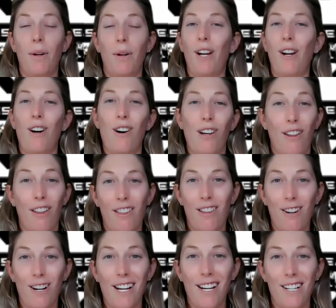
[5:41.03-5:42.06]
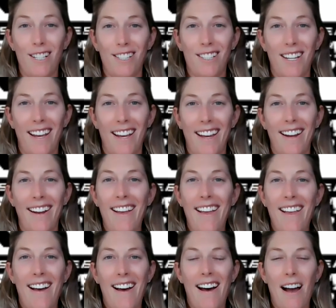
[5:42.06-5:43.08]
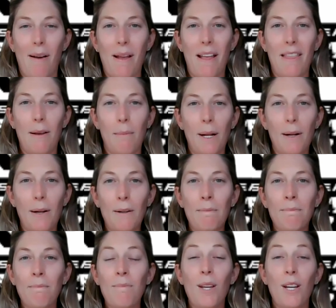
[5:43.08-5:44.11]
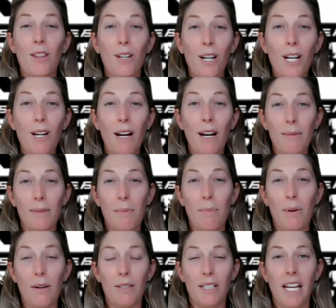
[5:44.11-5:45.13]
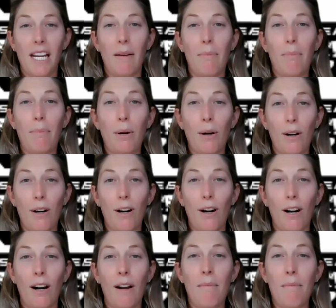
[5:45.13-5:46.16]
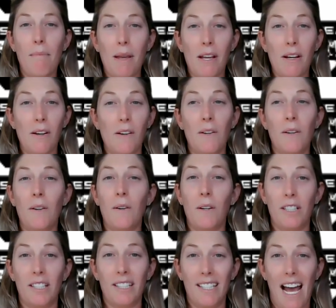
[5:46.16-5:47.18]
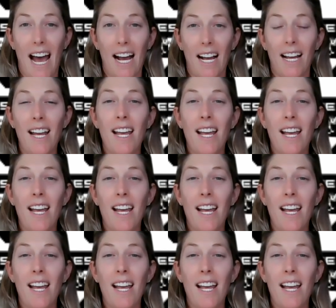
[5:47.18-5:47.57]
We can call it 30 just to hit in the middle, 30 grams of protein per meal or snack.